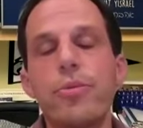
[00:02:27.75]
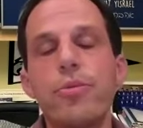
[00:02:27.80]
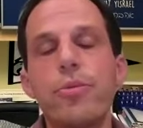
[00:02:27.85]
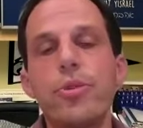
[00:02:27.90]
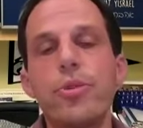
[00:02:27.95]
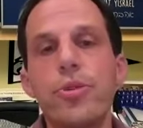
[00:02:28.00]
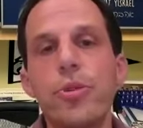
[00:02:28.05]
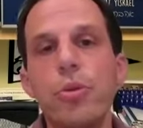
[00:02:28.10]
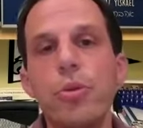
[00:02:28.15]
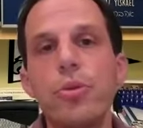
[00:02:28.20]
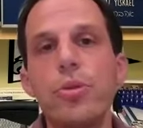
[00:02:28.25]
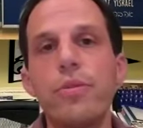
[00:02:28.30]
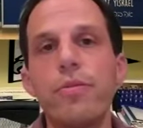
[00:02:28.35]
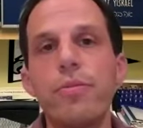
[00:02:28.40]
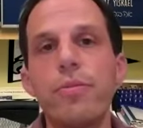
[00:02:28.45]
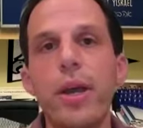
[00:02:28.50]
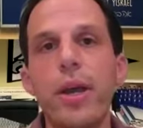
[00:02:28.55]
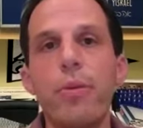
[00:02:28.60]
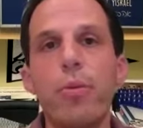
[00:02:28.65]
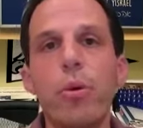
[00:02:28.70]
a result of
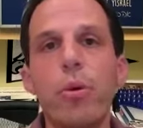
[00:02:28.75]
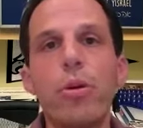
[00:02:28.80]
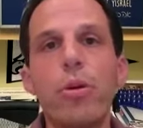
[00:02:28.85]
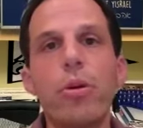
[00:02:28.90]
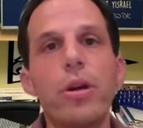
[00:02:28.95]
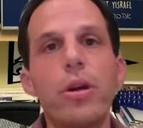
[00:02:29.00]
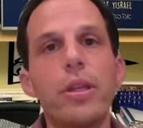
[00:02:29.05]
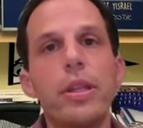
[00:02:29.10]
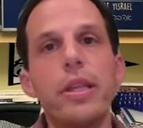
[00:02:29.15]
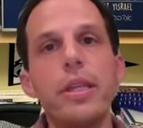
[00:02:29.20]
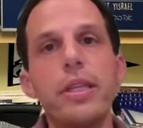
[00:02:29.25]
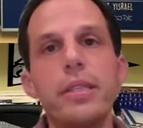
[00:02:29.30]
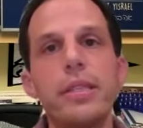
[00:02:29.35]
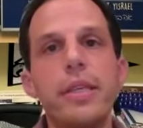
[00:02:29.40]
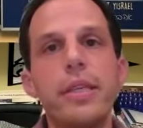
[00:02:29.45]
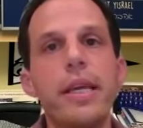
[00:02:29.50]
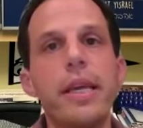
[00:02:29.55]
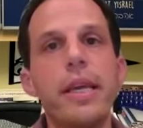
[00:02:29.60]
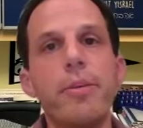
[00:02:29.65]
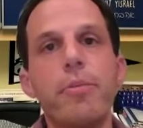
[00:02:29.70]
my work on this
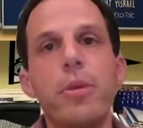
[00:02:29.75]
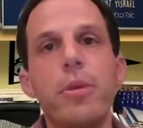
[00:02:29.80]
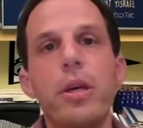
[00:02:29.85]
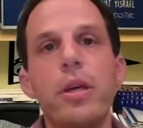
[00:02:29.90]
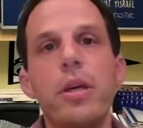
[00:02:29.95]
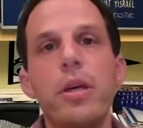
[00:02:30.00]
team,